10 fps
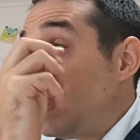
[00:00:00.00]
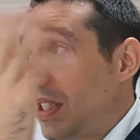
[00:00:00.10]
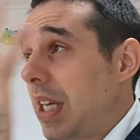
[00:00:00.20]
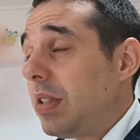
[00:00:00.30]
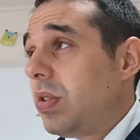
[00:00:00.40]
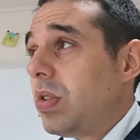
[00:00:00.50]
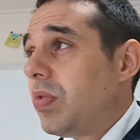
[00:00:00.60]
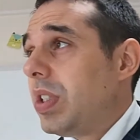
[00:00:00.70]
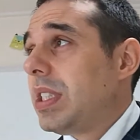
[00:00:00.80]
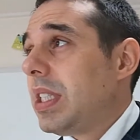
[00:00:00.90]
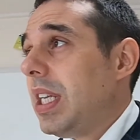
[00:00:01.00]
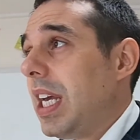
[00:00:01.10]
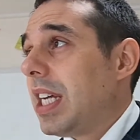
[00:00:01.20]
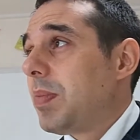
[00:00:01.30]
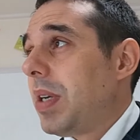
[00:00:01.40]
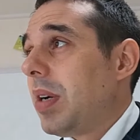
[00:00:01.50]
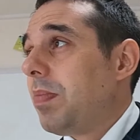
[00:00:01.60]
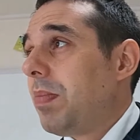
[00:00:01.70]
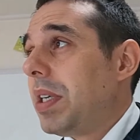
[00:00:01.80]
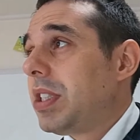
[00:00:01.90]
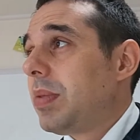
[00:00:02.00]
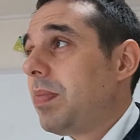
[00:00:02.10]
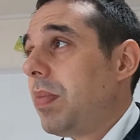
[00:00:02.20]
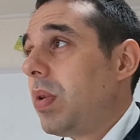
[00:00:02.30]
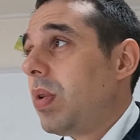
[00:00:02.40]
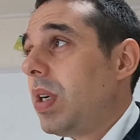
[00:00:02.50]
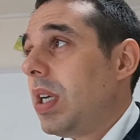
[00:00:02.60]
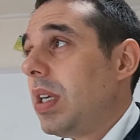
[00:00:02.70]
schedule recently has become much more